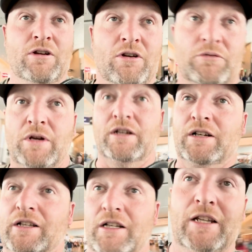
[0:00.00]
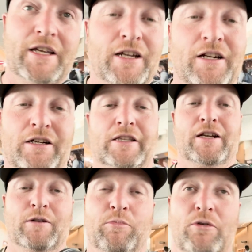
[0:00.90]
Running a little late here at the
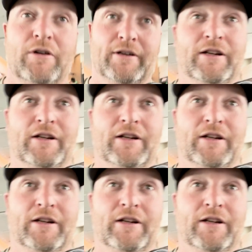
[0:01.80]
airport,